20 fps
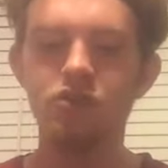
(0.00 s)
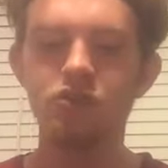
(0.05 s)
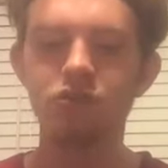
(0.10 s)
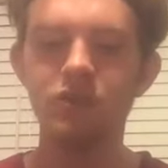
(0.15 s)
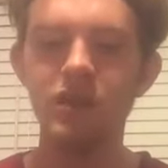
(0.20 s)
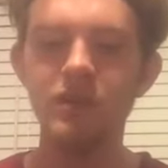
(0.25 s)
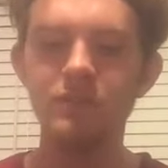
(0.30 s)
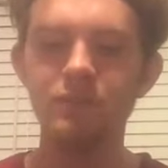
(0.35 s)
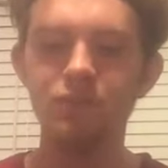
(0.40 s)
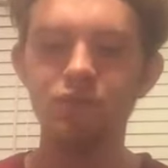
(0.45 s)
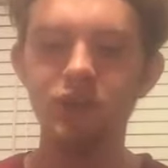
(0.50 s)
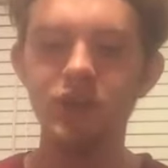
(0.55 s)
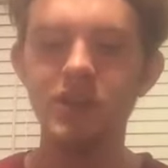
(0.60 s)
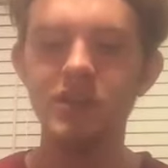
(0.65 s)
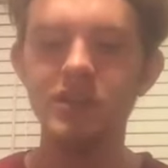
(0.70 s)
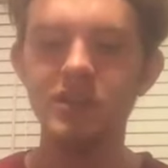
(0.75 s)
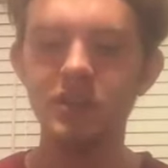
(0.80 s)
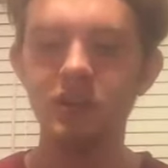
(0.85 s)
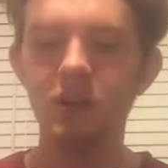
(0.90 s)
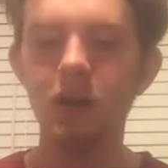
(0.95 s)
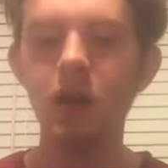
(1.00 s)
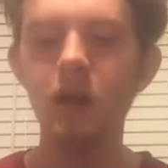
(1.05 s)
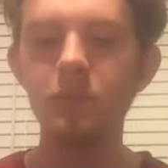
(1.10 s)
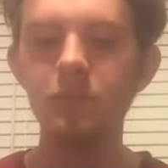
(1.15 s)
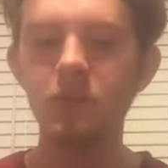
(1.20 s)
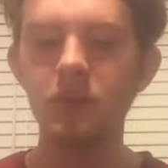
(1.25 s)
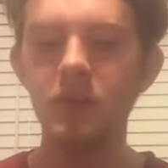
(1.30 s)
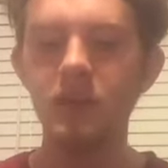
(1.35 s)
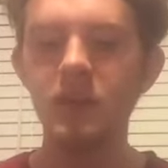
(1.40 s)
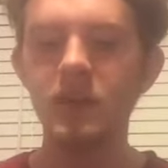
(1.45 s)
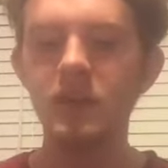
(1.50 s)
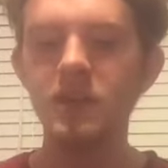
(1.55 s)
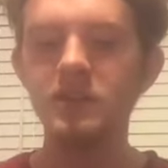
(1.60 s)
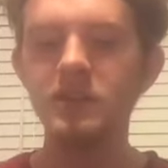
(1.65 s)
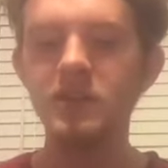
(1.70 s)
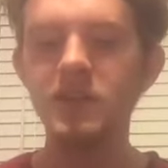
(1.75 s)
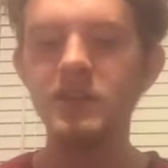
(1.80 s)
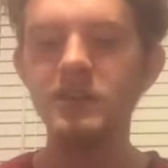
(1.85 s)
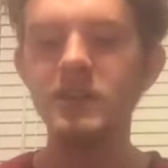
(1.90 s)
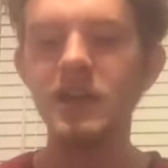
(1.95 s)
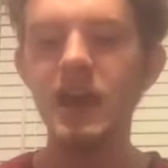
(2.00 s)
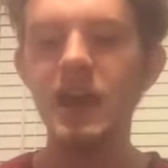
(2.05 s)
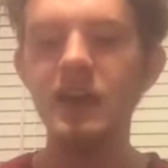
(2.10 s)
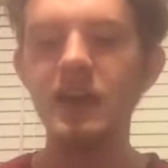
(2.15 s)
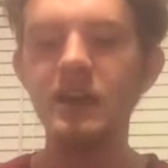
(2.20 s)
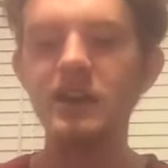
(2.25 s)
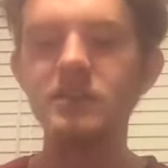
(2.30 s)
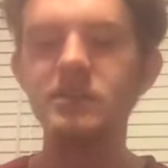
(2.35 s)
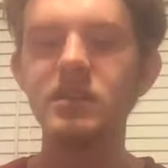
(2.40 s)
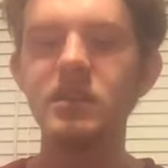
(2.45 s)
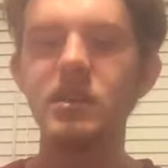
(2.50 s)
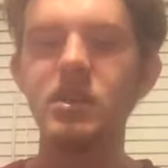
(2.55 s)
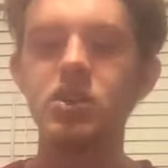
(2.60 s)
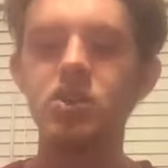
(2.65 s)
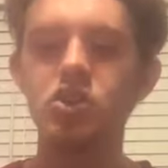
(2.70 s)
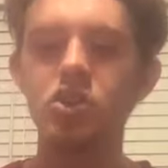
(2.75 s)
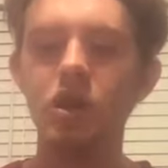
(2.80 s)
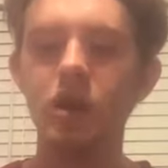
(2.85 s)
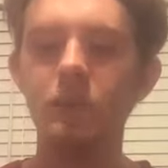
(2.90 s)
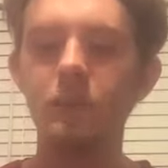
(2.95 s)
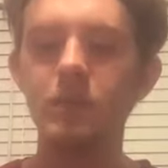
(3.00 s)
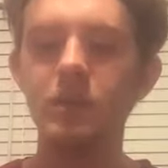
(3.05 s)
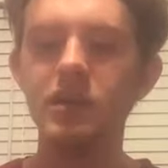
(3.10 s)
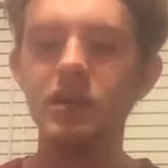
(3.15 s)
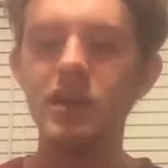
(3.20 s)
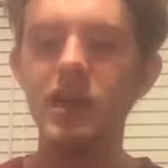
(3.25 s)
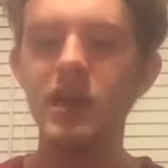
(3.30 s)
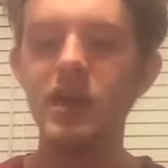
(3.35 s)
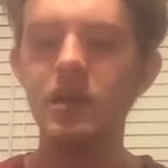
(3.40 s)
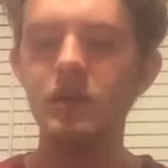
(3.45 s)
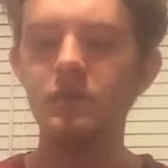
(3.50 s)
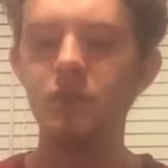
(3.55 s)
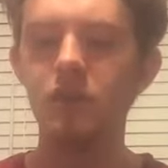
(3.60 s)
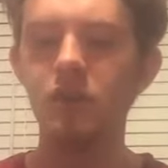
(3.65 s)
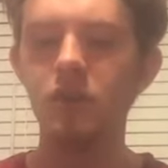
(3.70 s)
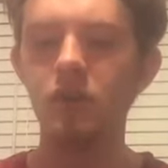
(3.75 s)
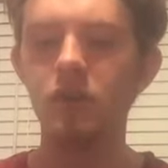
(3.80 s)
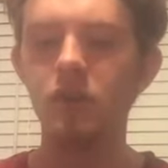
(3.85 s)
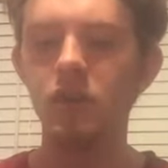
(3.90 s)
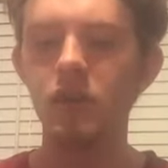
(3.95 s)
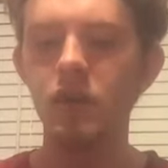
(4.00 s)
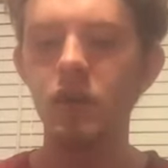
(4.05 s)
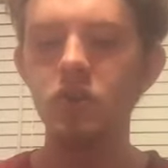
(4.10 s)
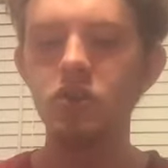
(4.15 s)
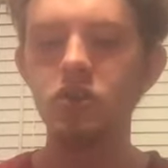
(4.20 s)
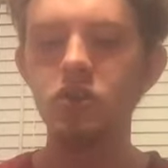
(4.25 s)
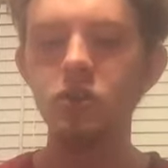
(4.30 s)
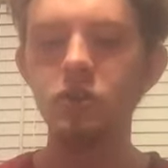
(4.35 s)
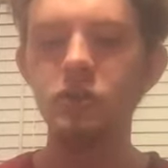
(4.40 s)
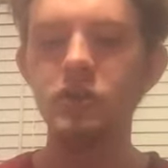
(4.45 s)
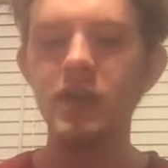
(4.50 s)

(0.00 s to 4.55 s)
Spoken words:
Trent breaks it up. Santana hits a jumping cannonball to